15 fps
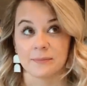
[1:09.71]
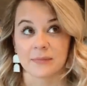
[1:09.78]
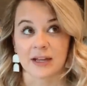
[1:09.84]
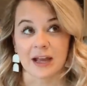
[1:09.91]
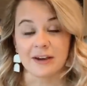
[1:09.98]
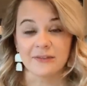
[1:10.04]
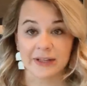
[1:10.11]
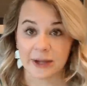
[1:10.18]

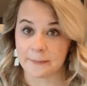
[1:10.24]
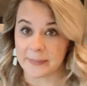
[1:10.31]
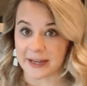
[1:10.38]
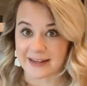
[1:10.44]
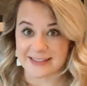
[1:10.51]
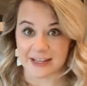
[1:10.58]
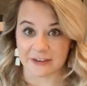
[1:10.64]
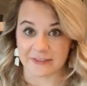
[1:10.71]
kind of like a
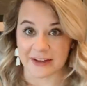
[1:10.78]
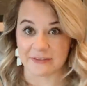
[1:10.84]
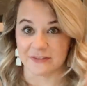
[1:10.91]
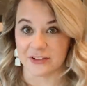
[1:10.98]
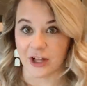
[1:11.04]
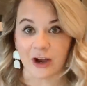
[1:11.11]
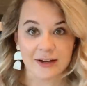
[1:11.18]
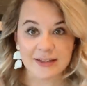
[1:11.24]
mix of a
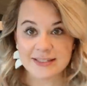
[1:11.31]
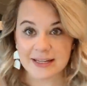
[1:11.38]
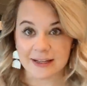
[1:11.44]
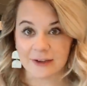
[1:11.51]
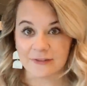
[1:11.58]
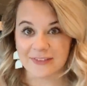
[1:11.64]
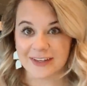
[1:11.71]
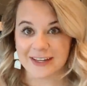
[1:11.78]
vlog
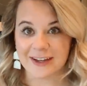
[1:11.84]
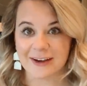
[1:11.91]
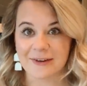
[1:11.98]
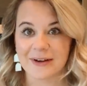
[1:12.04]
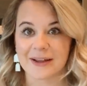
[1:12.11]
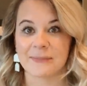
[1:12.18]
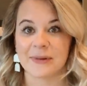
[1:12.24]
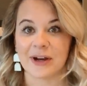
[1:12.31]
style video,
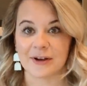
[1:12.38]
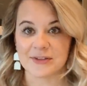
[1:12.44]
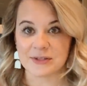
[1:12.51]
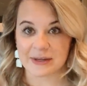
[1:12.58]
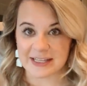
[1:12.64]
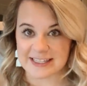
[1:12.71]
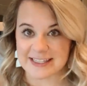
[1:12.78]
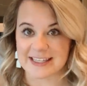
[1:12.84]
but also
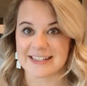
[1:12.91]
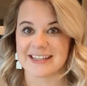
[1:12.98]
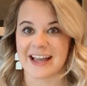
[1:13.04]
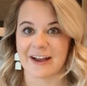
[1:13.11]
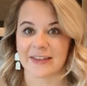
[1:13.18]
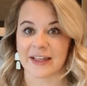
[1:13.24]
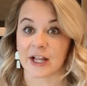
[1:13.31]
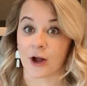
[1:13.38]
a sit
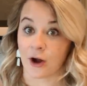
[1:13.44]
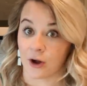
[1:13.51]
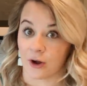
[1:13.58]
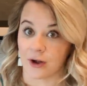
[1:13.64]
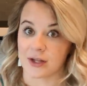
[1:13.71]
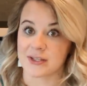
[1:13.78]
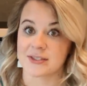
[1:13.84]
down like haul.